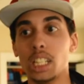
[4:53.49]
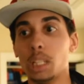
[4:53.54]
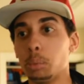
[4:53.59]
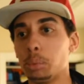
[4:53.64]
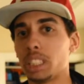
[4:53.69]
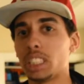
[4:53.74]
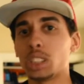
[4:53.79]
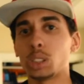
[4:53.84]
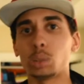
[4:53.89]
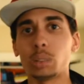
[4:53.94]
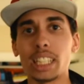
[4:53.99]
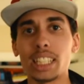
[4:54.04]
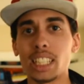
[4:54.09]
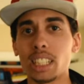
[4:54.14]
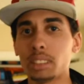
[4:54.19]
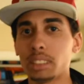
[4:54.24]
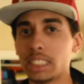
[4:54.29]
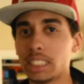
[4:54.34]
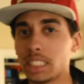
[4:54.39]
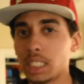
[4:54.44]
because right
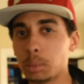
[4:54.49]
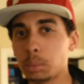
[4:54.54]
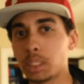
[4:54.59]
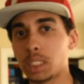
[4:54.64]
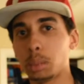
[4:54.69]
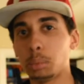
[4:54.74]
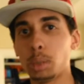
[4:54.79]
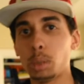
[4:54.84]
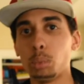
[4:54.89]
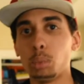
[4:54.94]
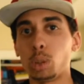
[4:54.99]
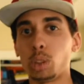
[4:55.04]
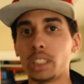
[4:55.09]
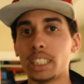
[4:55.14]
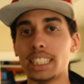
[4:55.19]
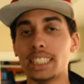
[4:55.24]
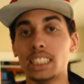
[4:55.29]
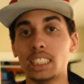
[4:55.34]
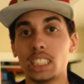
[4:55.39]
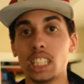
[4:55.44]
now he seems to be more
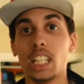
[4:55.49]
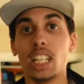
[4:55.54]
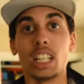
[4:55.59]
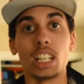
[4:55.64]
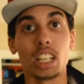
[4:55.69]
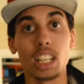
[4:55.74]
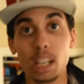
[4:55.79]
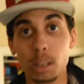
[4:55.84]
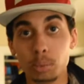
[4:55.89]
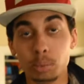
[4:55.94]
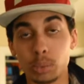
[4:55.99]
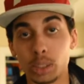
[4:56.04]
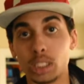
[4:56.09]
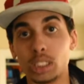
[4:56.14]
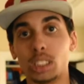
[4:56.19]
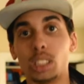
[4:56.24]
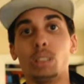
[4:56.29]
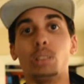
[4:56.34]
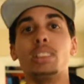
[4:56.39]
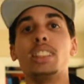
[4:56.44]
in his comfort
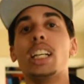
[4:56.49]
zone,